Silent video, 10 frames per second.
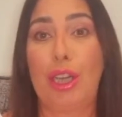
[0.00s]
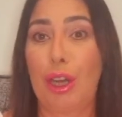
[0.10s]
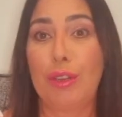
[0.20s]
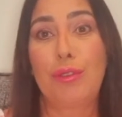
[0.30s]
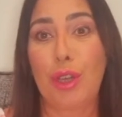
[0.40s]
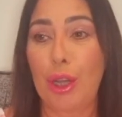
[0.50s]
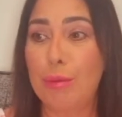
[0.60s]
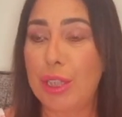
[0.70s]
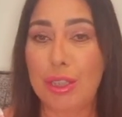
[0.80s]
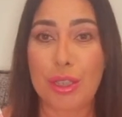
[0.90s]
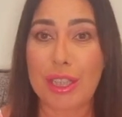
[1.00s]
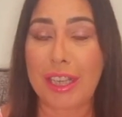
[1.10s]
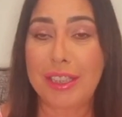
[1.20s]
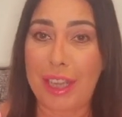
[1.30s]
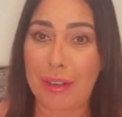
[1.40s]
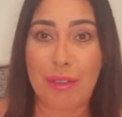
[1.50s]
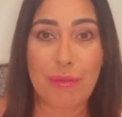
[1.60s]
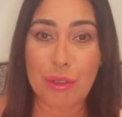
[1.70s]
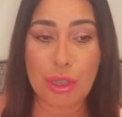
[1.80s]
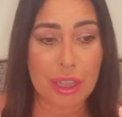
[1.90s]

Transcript: lifetime since I sat down in front